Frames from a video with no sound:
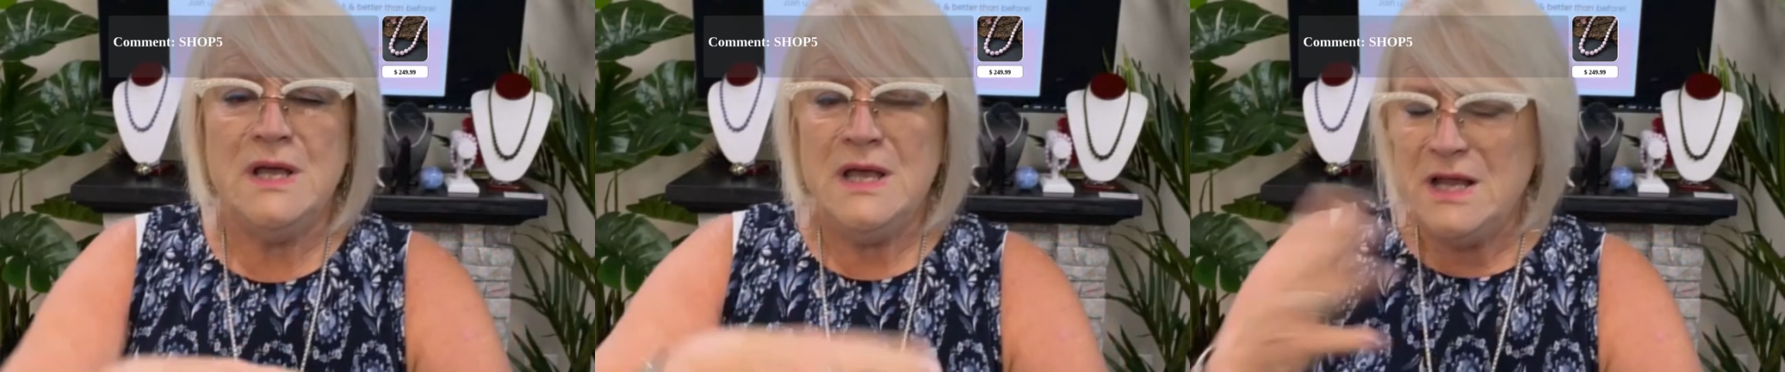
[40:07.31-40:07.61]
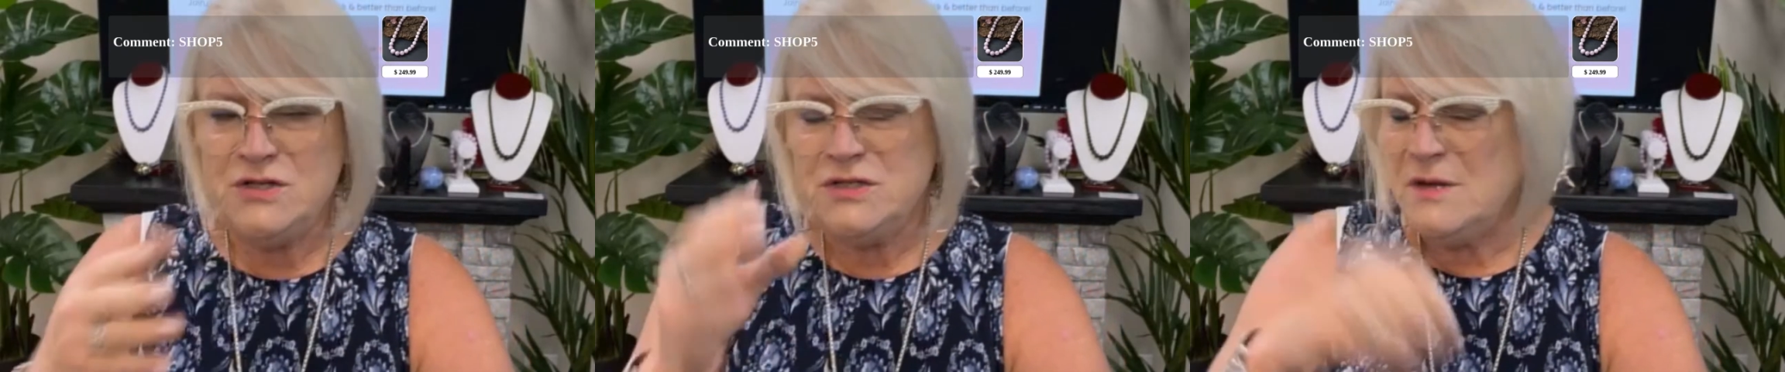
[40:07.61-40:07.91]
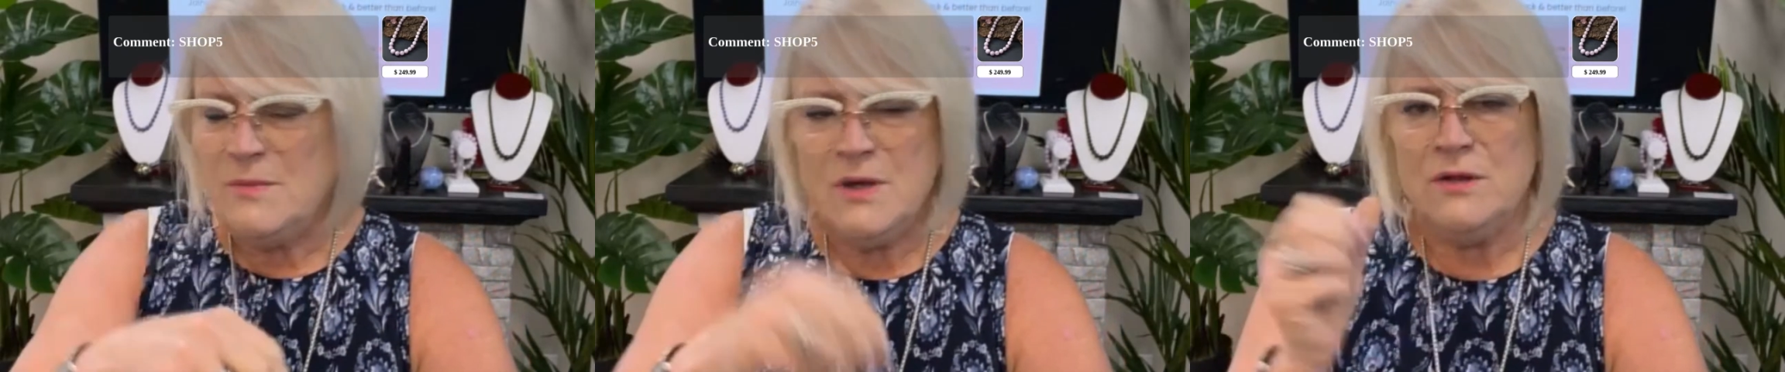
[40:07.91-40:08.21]
and just
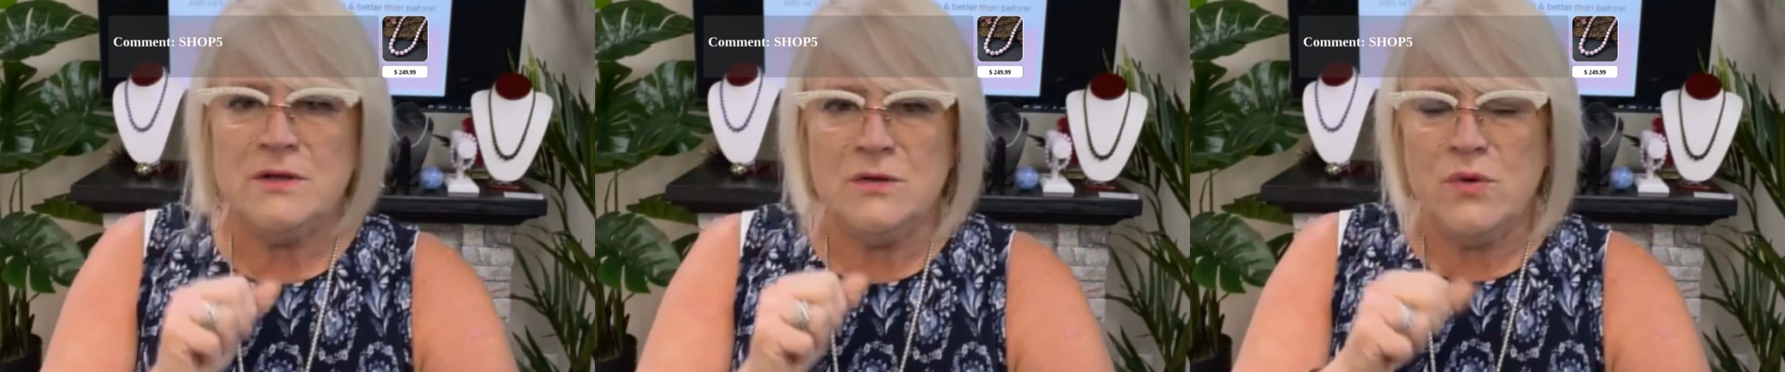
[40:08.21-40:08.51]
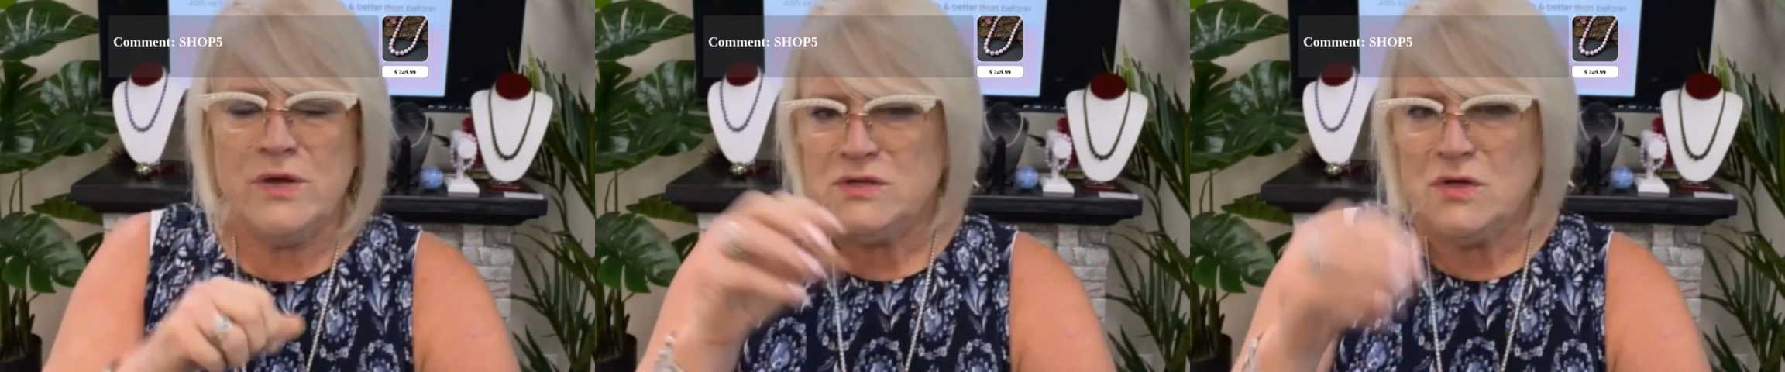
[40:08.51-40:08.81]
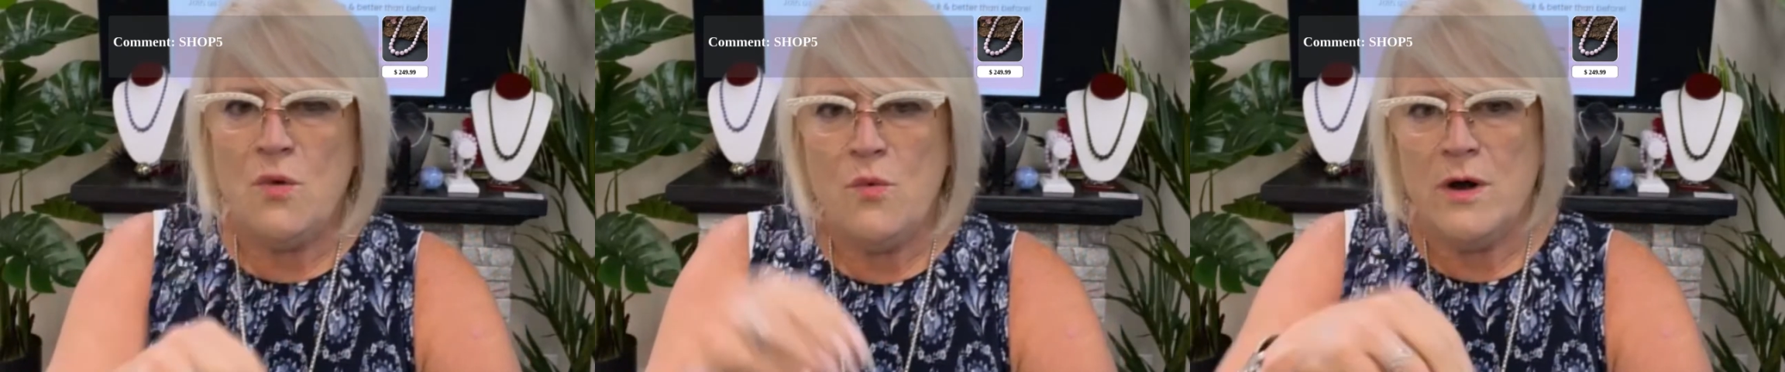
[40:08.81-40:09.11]
give them a quick
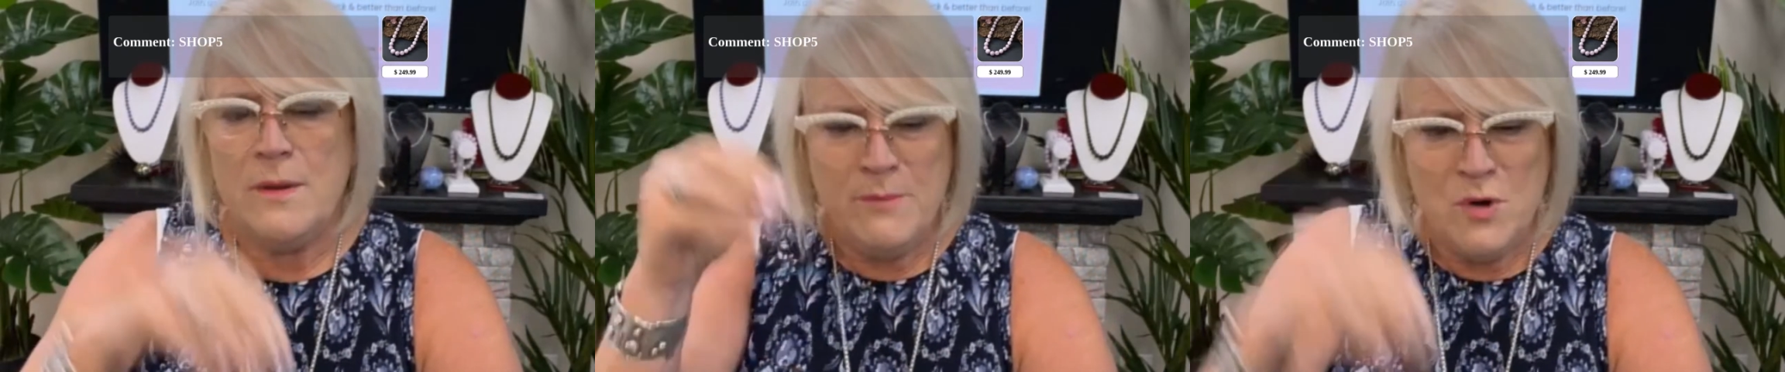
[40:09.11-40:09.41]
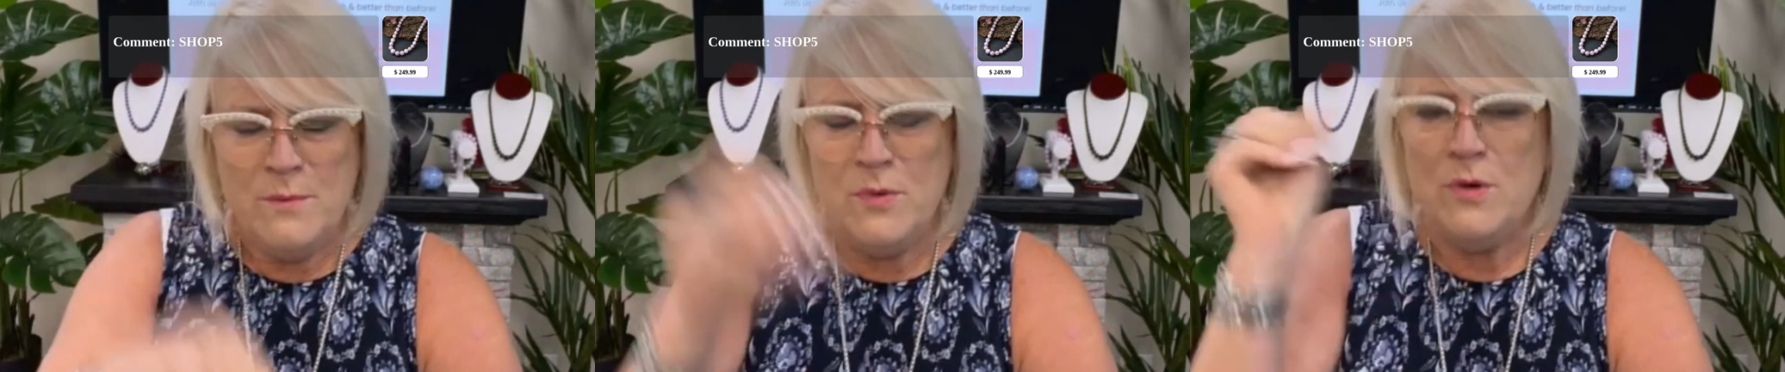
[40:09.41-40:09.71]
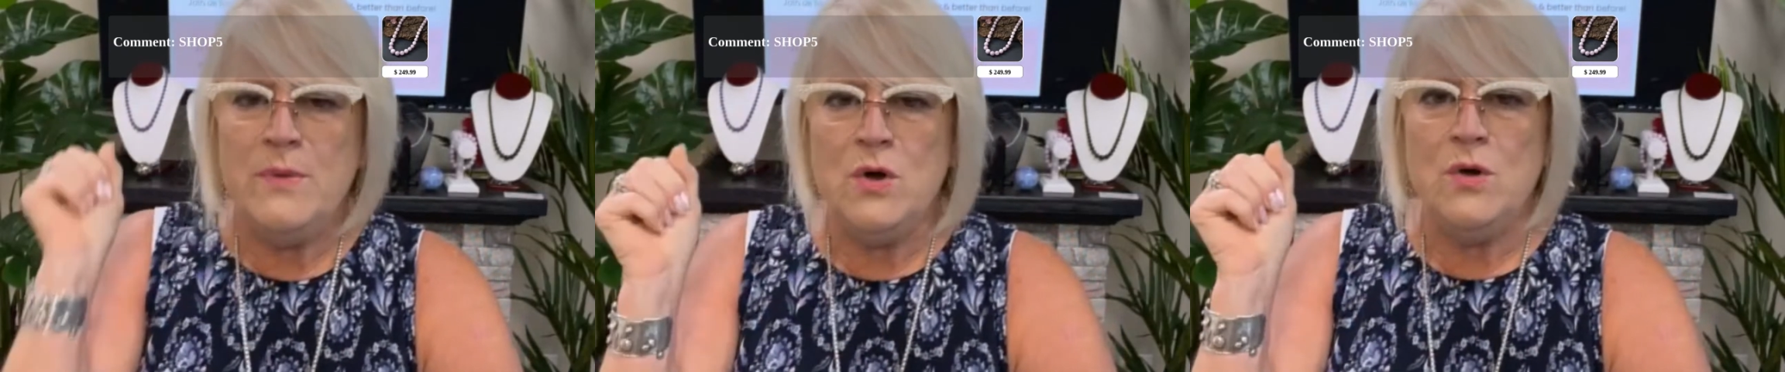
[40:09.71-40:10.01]
salt water. Boom, boom,
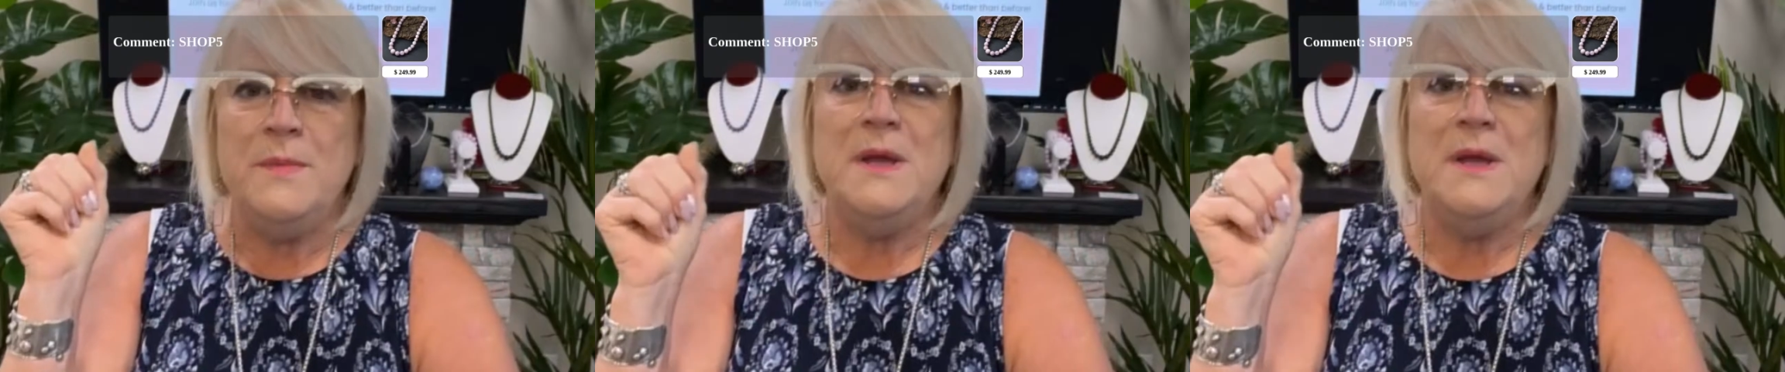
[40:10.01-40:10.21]
boom.